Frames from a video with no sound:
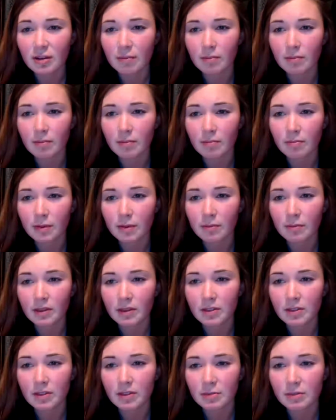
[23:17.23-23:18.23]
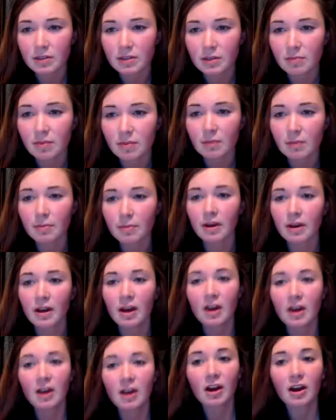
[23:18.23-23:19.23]
maybe this could be something, but
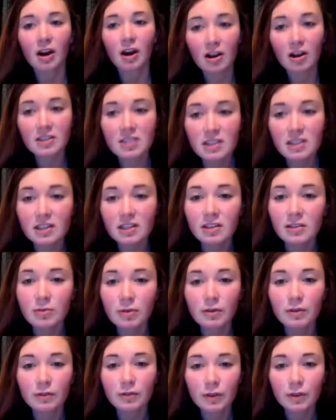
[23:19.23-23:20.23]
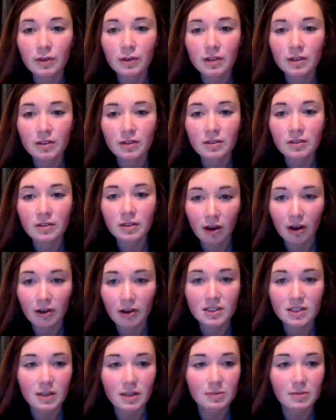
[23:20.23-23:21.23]
constantly reviewing
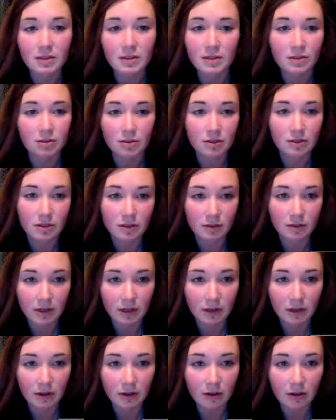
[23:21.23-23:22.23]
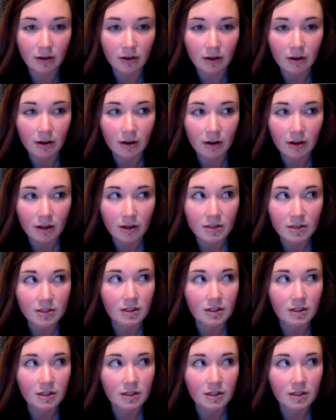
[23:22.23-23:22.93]
concepts that the students already know. To like,